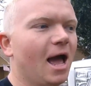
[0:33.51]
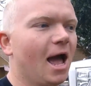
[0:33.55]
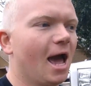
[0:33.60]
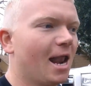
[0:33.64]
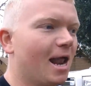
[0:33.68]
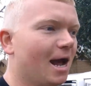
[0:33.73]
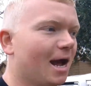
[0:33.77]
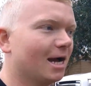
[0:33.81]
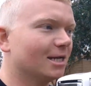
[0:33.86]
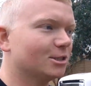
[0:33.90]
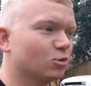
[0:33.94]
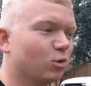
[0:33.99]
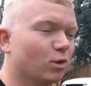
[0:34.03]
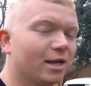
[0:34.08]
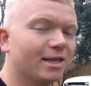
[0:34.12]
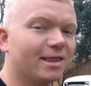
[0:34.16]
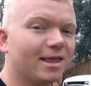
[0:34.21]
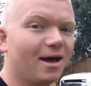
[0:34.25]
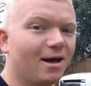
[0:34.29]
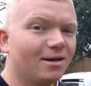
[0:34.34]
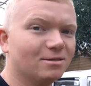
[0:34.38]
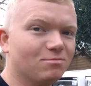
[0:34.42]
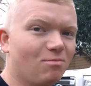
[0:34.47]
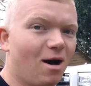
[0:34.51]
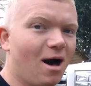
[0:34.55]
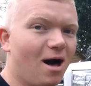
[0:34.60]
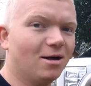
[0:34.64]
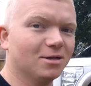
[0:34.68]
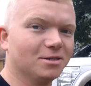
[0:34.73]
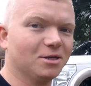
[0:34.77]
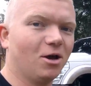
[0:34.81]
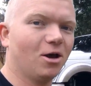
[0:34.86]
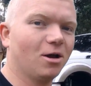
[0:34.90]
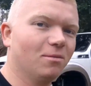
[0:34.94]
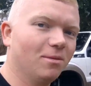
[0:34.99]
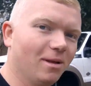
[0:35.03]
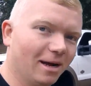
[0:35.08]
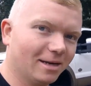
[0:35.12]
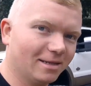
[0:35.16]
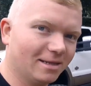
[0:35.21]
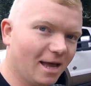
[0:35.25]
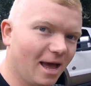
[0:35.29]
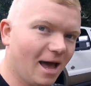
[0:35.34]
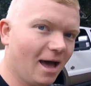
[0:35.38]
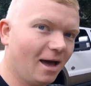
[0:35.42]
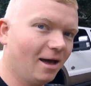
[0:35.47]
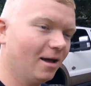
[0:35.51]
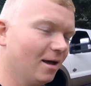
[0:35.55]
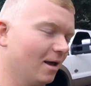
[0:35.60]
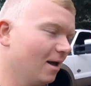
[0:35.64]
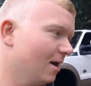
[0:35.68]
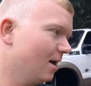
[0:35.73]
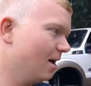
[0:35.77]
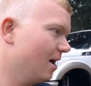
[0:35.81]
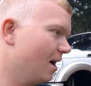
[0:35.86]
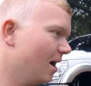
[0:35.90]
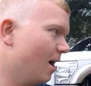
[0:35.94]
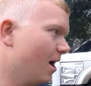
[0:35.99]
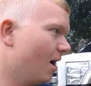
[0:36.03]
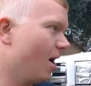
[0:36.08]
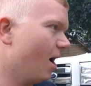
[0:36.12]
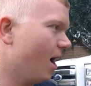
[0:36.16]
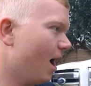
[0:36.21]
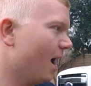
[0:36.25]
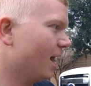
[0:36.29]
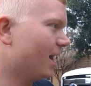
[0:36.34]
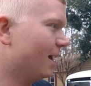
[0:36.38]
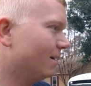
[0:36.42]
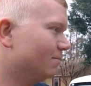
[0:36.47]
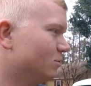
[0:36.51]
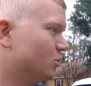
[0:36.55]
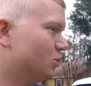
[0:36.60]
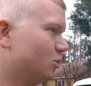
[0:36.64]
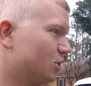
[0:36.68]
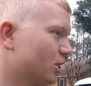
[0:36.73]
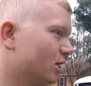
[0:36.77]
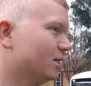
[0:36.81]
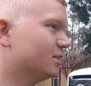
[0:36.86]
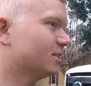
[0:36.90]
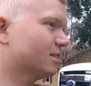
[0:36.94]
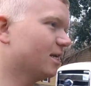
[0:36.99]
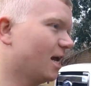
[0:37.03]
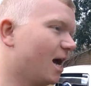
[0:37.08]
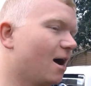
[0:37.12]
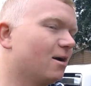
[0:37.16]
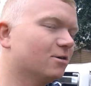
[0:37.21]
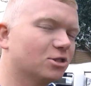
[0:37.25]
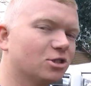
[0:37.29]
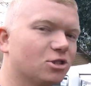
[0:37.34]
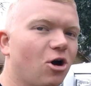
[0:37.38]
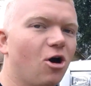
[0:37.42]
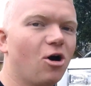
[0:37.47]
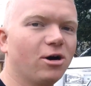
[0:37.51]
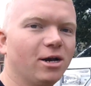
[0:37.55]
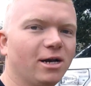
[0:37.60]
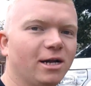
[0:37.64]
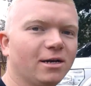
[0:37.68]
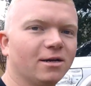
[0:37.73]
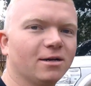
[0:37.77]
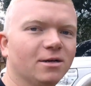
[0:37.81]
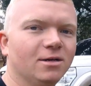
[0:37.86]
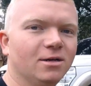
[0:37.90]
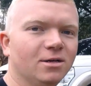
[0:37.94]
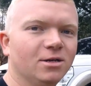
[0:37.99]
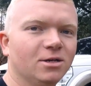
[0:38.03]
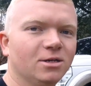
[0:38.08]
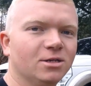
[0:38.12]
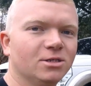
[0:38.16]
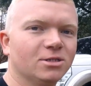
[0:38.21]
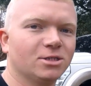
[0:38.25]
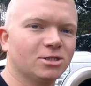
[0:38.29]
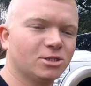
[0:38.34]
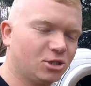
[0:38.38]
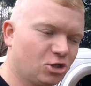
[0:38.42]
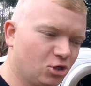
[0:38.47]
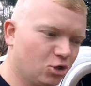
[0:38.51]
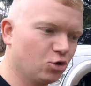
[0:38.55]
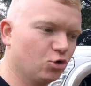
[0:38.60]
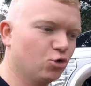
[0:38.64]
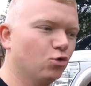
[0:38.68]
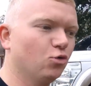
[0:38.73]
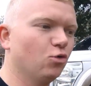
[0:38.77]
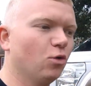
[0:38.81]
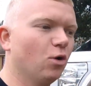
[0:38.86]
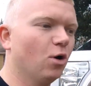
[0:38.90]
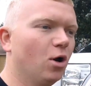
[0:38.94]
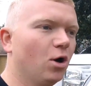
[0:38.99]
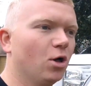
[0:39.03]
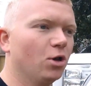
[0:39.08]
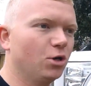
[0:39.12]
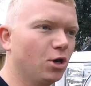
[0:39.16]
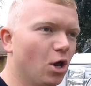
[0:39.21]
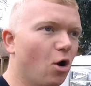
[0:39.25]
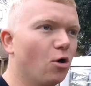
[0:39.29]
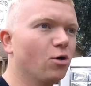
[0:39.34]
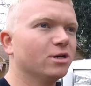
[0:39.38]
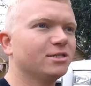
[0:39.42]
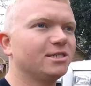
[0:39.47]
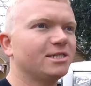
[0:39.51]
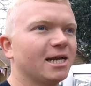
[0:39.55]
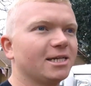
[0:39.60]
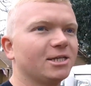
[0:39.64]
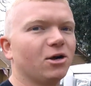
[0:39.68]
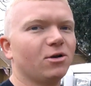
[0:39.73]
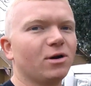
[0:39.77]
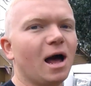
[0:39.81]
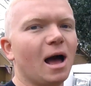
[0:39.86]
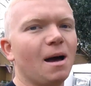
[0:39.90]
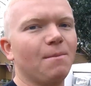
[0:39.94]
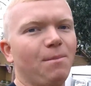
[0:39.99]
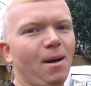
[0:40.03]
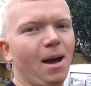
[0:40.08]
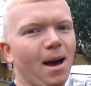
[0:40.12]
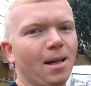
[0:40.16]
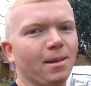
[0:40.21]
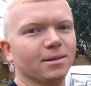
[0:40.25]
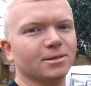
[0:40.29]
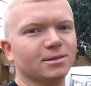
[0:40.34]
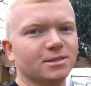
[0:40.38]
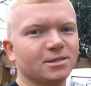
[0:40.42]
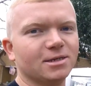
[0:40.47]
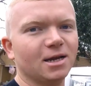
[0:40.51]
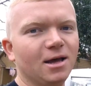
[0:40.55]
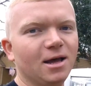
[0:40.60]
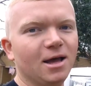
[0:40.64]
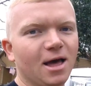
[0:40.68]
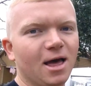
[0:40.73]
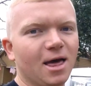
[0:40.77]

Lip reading: And I got 20,000 miles on them like that, and I'm just now starting to notice that they're not balanced.